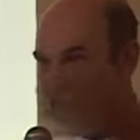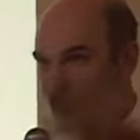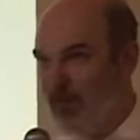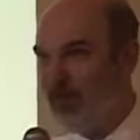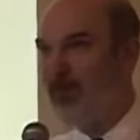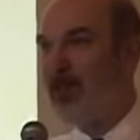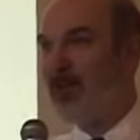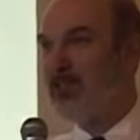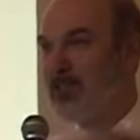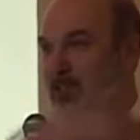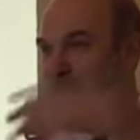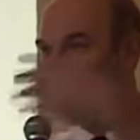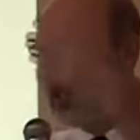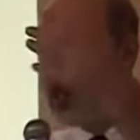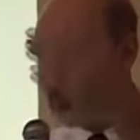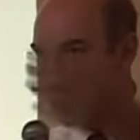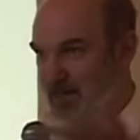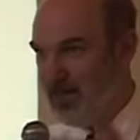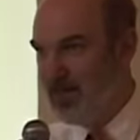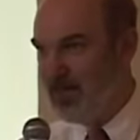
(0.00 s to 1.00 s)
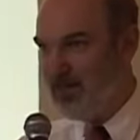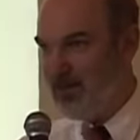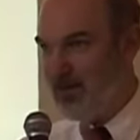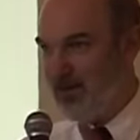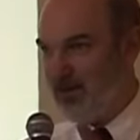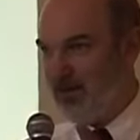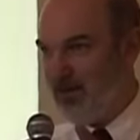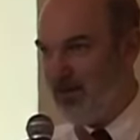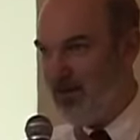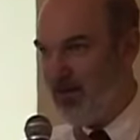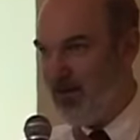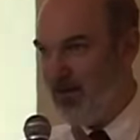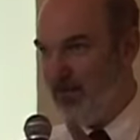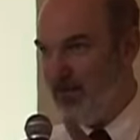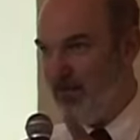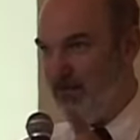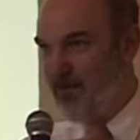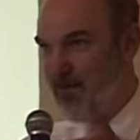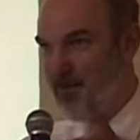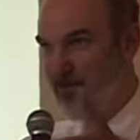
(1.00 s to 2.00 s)
professional training
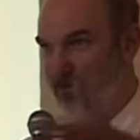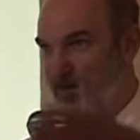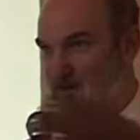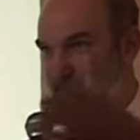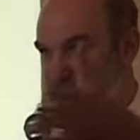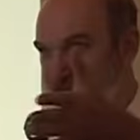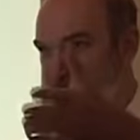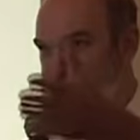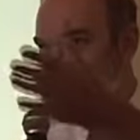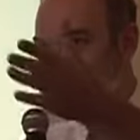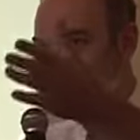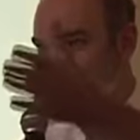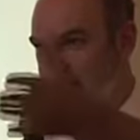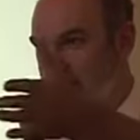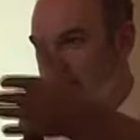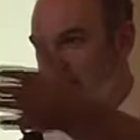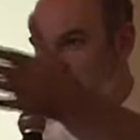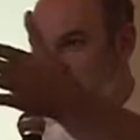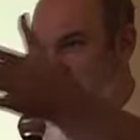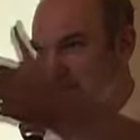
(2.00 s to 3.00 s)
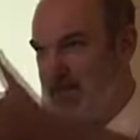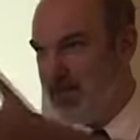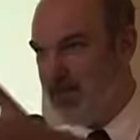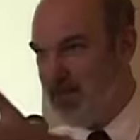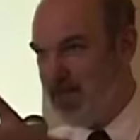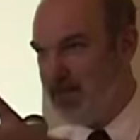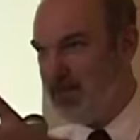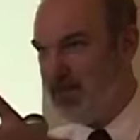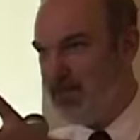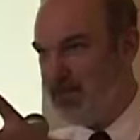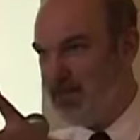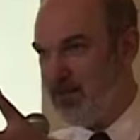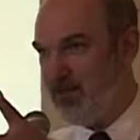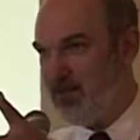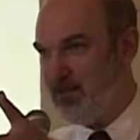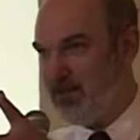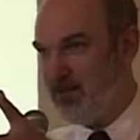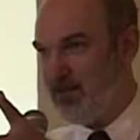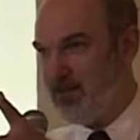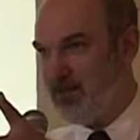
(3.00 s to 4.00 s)
of people 17, 18, 19
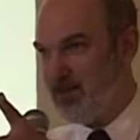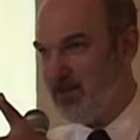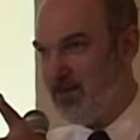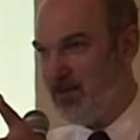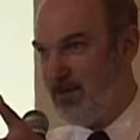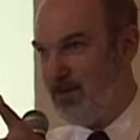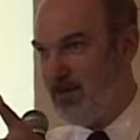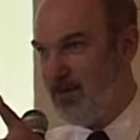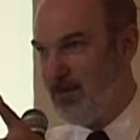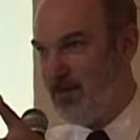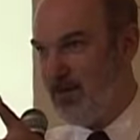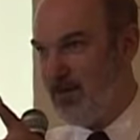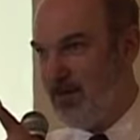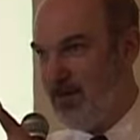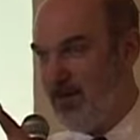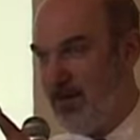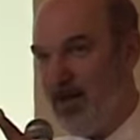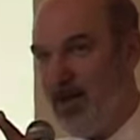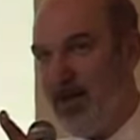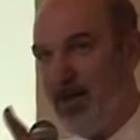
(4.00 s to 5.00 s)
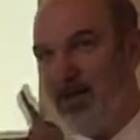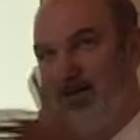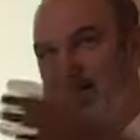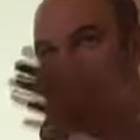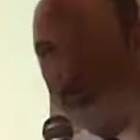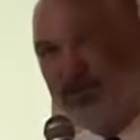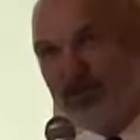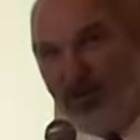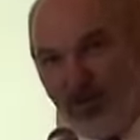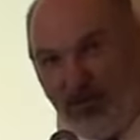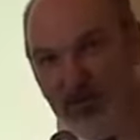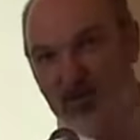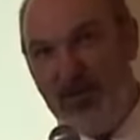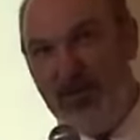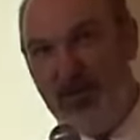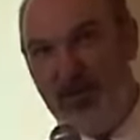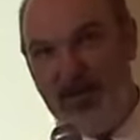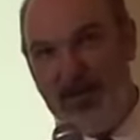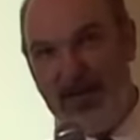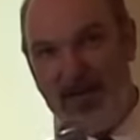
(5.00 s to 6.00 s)
years old, you
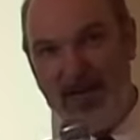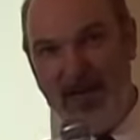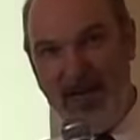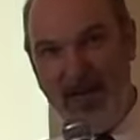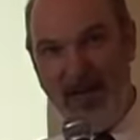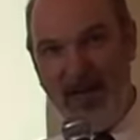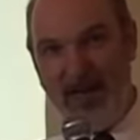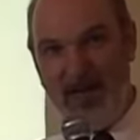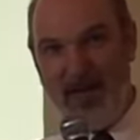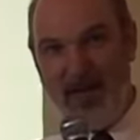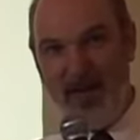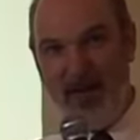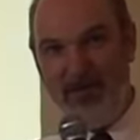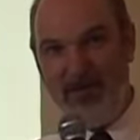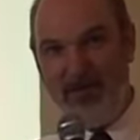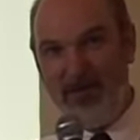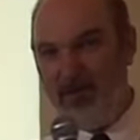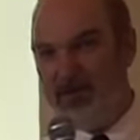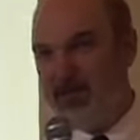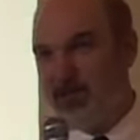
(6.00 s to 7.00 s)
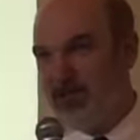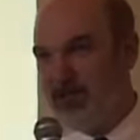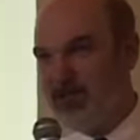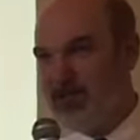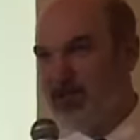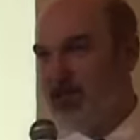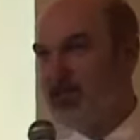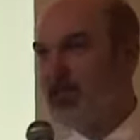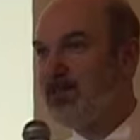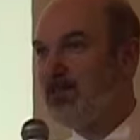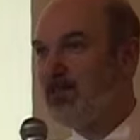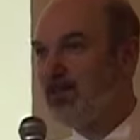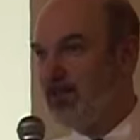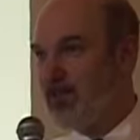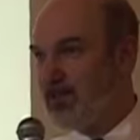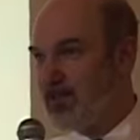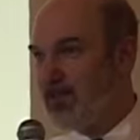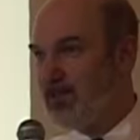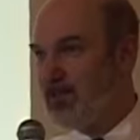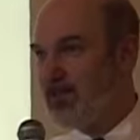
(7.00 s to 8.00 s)
totally rely on children
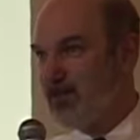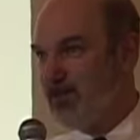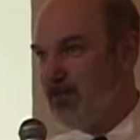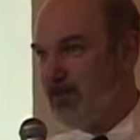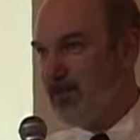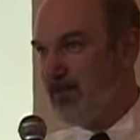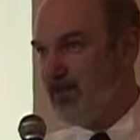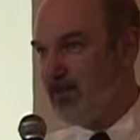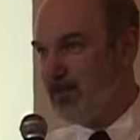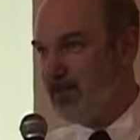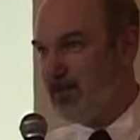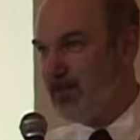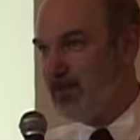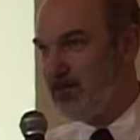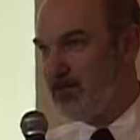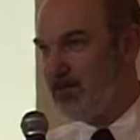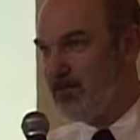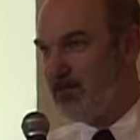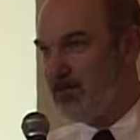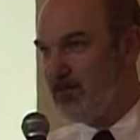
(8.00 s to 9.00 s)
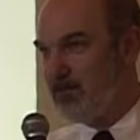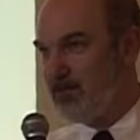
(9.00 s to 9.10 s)
from Christian families.